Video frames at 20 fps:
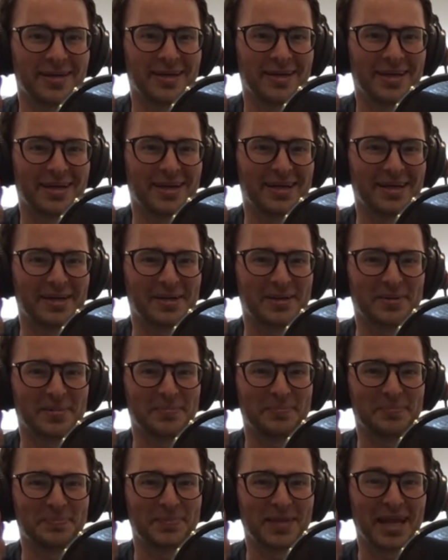
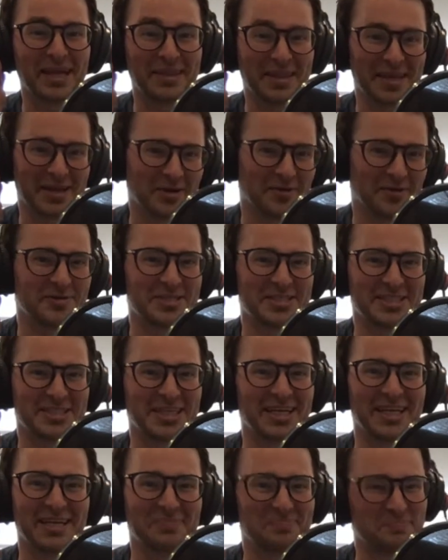And then
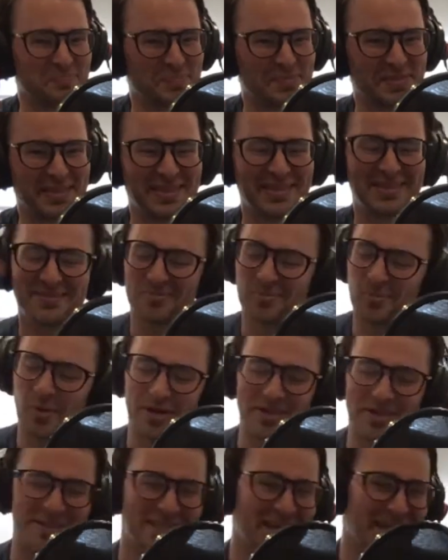obviously
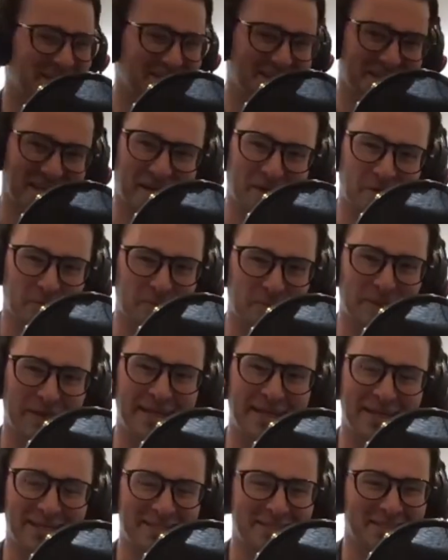once that cycle
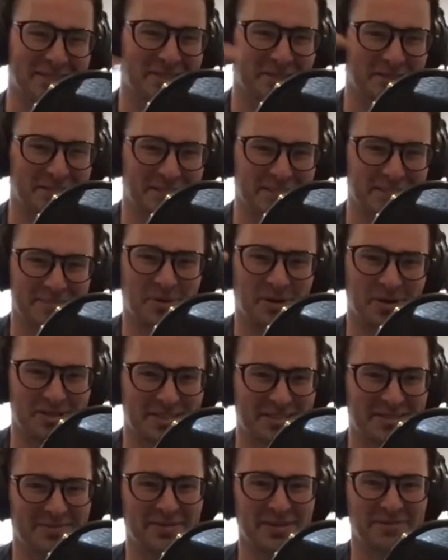begins, it just is
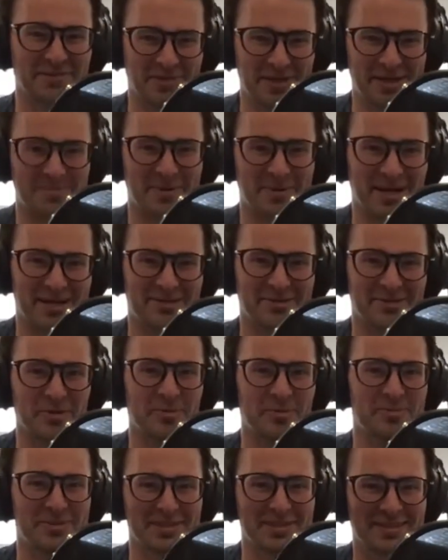positively feedback
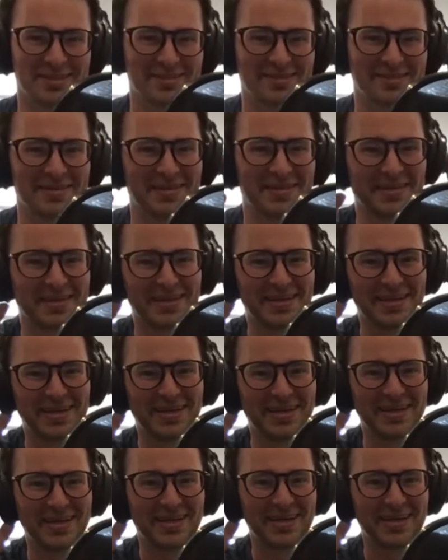looped, and
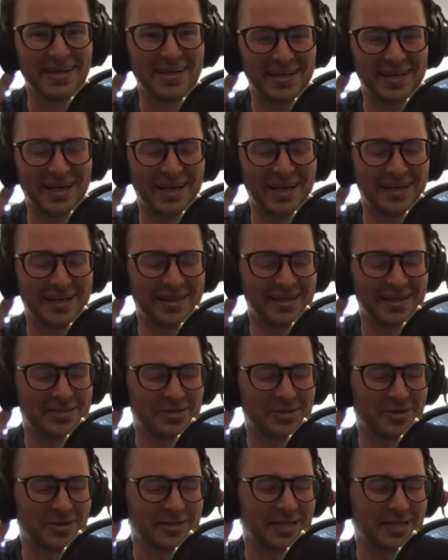and things
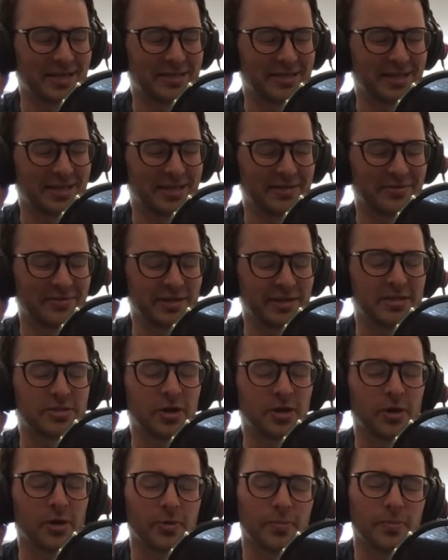go down negatively.
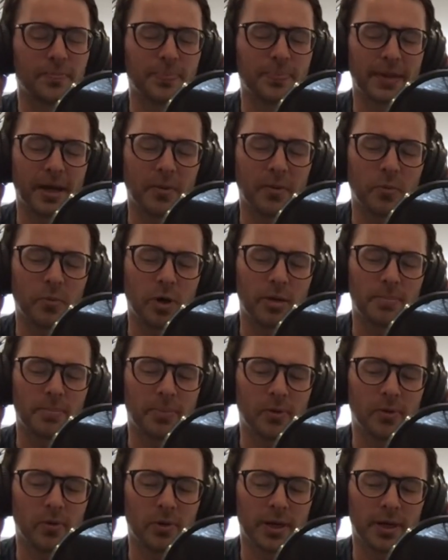So at what
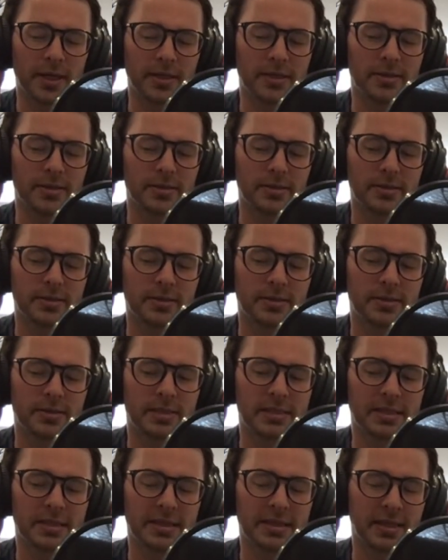point
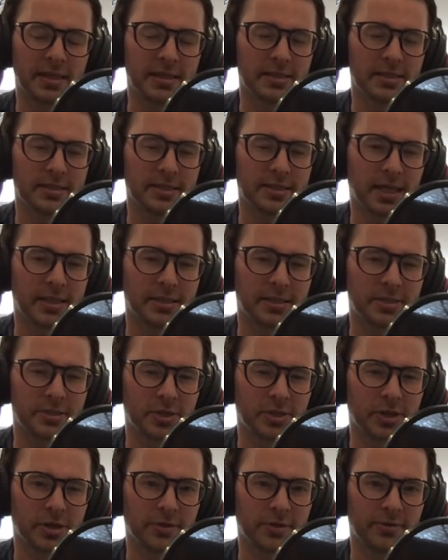did things start to
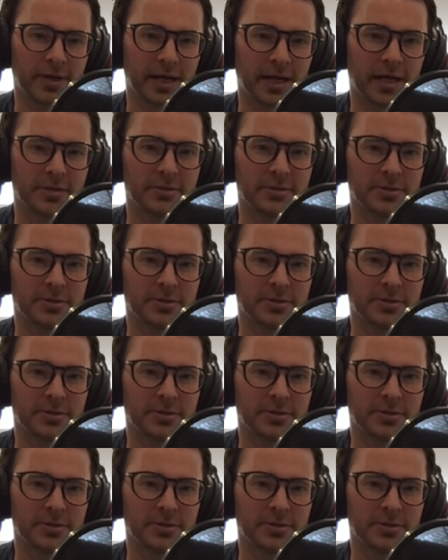turn around?